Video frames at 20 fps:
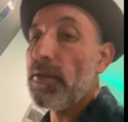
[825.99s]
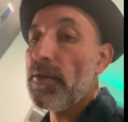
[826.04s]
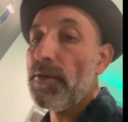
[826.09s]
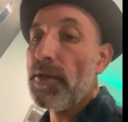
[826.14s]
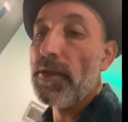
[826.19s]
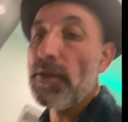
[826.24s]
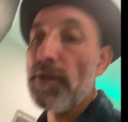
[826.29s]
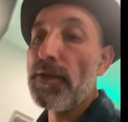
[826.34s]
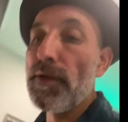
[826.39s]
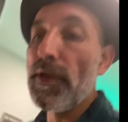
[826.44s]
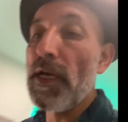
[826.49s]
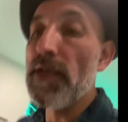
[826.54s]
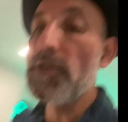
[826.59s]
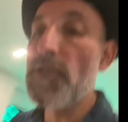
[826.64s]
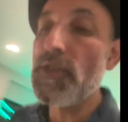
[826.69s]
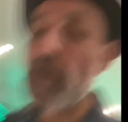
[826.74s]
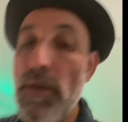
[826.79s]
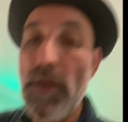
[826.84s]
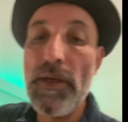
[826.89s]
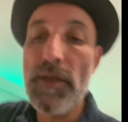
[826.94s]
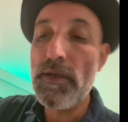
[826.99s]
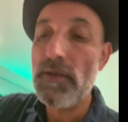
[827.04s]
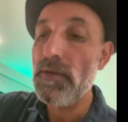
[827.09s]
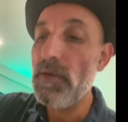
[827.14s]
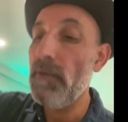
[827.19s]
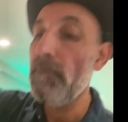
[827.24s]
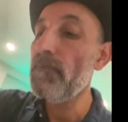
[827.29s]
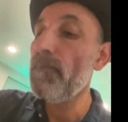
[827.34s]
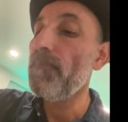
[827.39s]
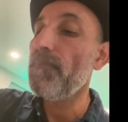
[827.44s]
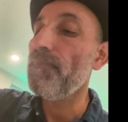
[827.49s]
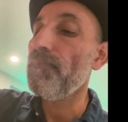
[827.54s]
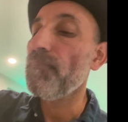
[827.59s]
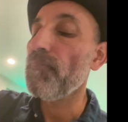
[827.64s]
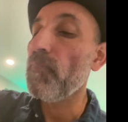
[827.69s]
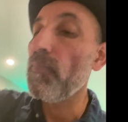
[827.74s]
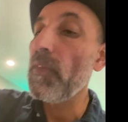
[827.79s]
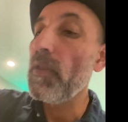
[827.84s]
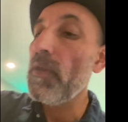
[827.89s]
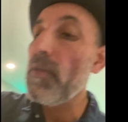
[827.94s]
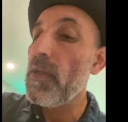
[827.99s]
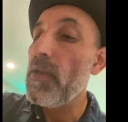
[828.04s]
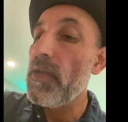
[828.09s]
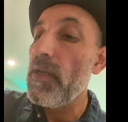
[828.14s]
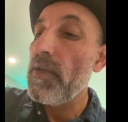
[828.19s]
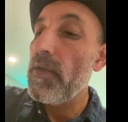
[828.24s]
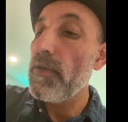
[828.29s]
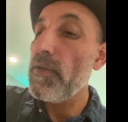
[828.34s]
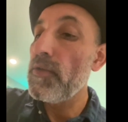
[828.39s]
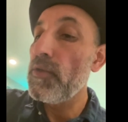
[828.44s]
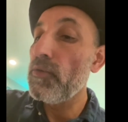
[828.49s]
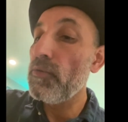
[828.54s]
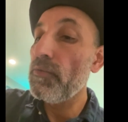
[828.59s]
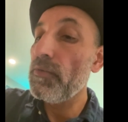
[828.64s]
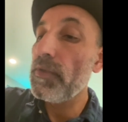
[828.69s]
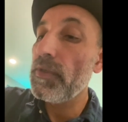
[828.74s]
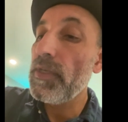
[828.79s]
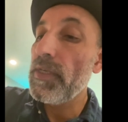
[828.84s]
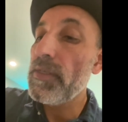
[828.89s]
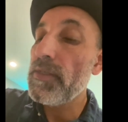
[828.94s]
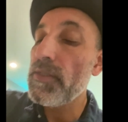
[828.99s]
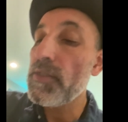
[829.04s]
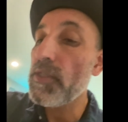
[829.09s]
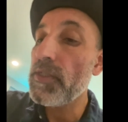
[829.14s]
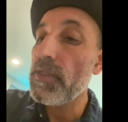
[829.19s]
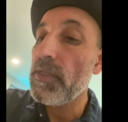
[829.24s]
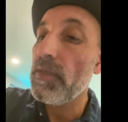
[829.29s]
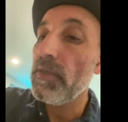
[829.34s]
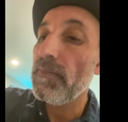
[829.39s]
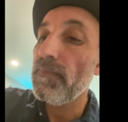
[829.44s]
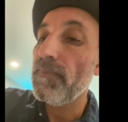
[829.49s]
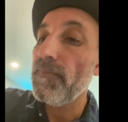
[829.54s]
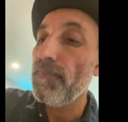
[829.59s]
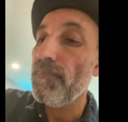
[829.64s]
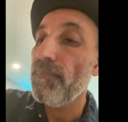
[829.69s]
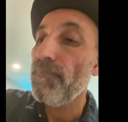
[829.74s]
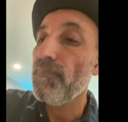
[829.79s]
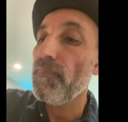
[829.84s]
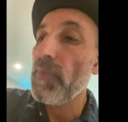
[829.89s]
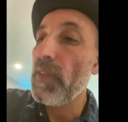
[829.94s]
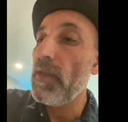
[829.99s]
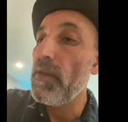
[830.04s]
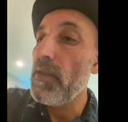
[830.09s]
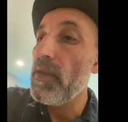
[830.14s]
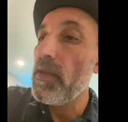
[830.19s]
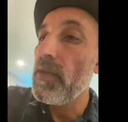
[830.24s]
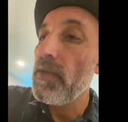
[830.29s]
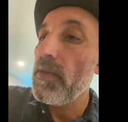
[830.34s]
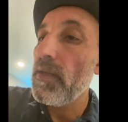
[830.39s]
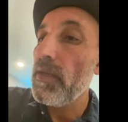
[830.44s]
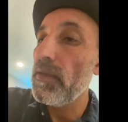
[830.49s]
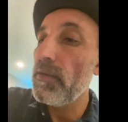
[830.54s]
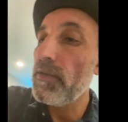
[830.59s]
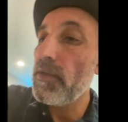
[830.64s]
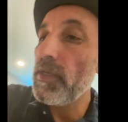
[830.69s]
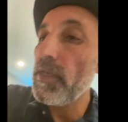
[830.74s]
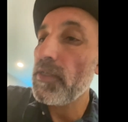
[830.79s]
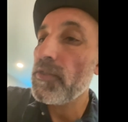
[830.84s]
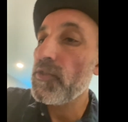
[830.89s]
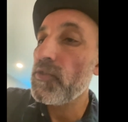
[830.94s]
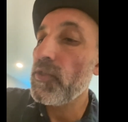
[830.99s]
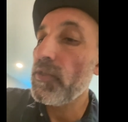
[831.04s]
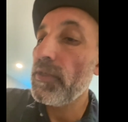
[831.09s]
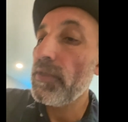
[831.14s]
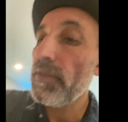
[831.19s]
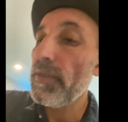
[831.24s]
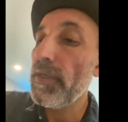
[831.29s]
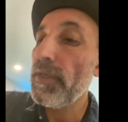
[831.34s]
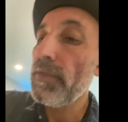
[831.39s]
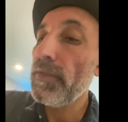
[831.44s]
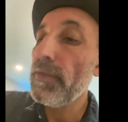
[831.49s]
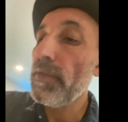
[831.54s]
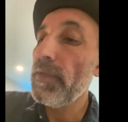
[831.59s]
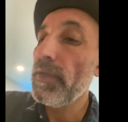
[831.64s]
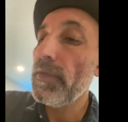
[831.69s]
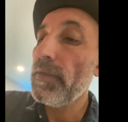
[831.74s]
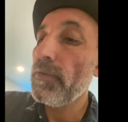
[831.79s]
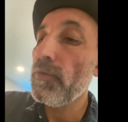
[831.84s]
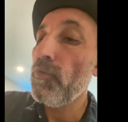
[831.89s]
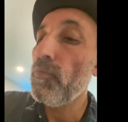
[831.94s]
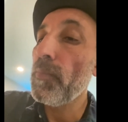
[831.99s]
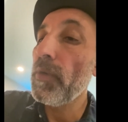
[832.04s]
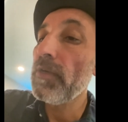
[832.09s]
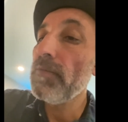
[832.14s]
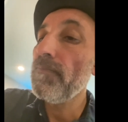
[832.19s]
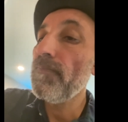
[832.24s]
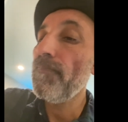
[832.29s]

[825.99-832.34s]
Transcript: really nice, like, you know, taste and texture and aroma.